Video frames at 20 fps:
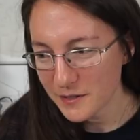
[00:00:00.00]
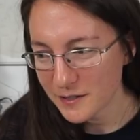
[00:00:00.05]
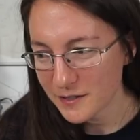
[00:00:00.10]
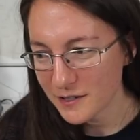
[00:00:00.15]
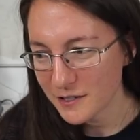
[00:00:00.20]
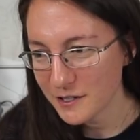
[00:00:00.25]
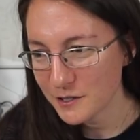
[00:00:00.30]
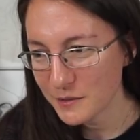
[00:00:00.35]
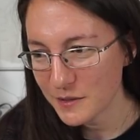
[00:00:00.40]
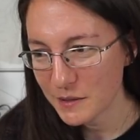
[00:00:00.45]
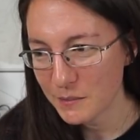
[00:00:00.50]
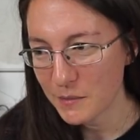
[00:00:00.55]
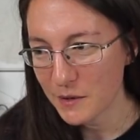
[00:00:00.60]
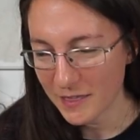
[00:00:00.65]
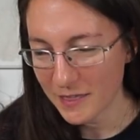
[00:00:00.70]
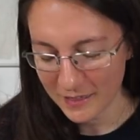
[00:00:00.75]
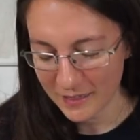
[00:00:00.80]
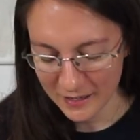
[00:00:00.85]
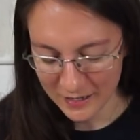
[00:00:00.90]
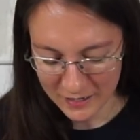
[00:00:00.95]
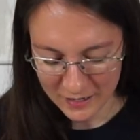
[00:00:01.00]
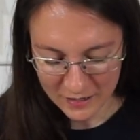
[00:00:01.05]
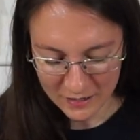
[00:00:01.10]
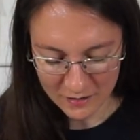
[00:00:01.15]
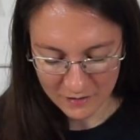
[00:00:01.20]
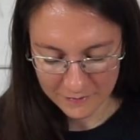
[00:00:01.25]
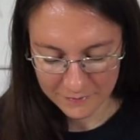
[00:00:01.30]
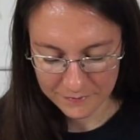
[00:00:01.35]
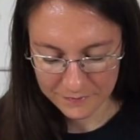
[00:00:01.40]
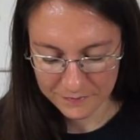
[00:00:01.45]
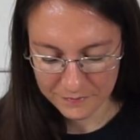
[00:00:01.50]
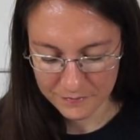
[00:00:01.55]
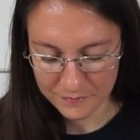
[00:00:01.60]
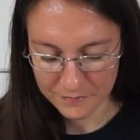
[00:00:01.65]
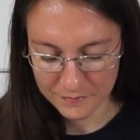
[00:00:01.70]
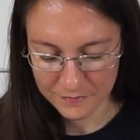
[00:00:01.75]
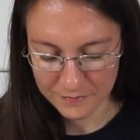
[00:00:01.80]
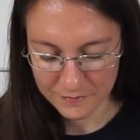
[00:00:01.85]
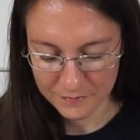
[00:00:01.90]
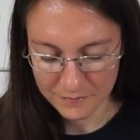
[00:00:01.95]
start doing monthly
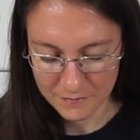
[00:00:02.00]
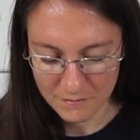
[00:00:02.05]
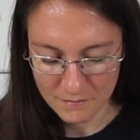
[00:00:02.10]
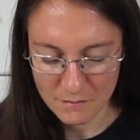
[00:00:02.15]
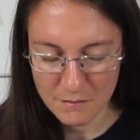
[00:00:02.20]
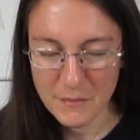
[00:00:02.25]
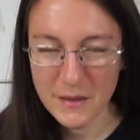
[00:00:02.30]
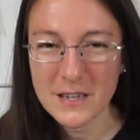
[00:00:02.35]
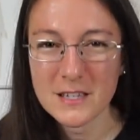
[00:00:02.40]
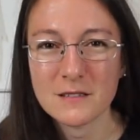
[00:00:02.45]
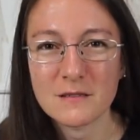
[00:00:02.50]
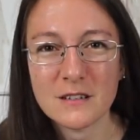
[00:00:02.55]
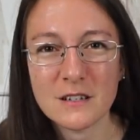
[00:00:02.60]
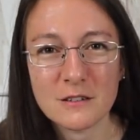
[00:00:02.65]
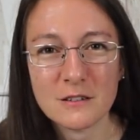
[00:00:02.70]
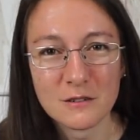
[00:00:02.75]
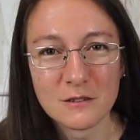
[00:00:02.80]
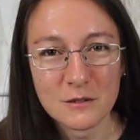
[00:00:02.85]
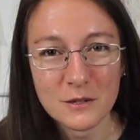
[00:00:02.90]
makes videos.